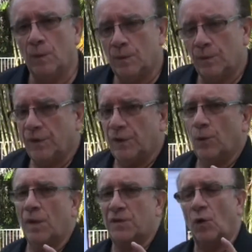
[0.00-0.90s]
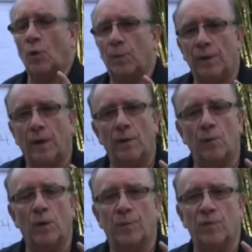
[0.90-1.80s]
the U.S. Open,
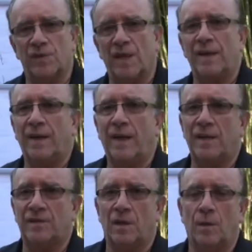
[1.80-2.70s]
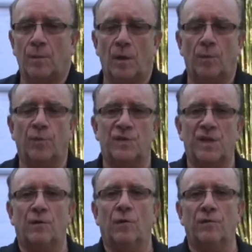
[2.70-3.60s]
and we presented as a
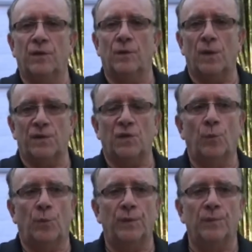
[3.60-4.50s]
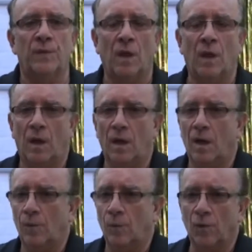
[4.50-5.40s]
presenter of the U.S. Open.
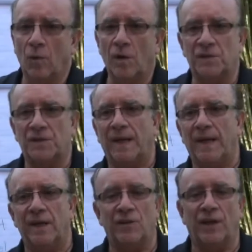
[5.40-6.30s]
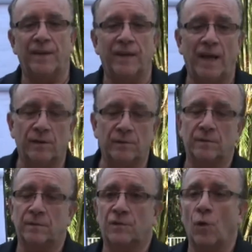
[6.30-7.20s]
We were on stage handing out
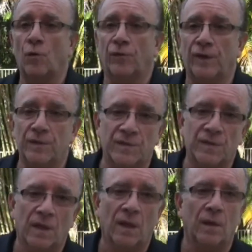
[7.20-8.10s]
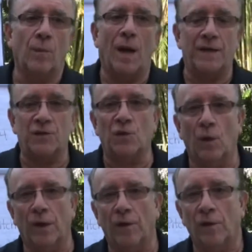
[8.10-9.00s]
trophies. Mike
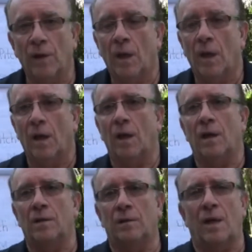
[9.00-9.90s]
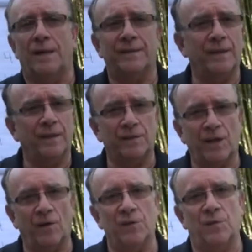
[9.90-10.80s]
Sawyer, a lot of
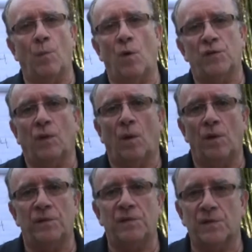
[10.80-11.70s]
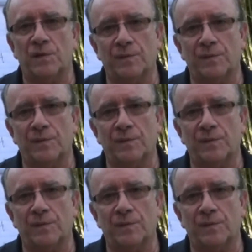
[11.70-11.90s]
dignitaries, martial arts